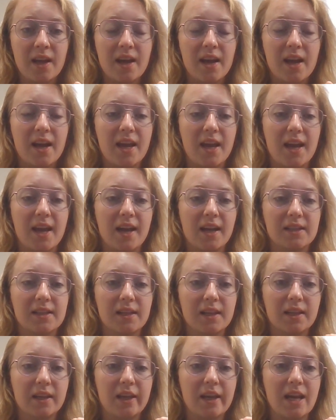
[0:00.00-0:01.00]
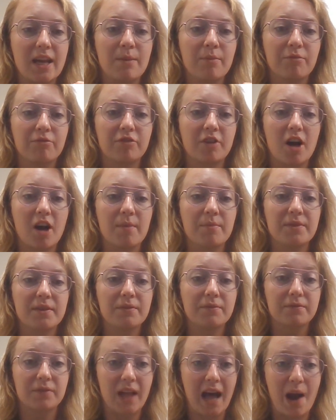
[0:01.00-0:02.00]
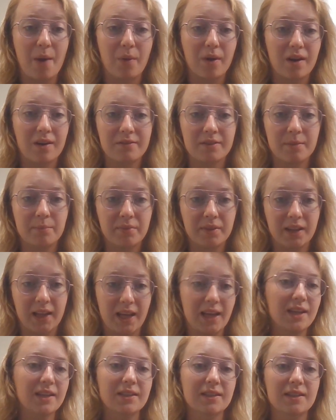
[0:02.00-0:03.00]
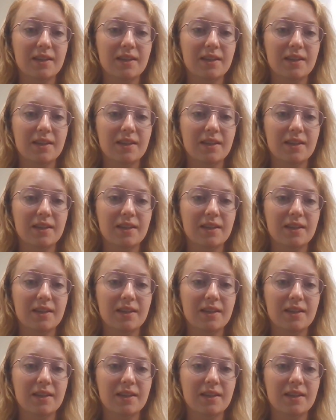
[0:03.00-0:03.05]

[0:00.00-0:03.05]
and came from the flower of the plant,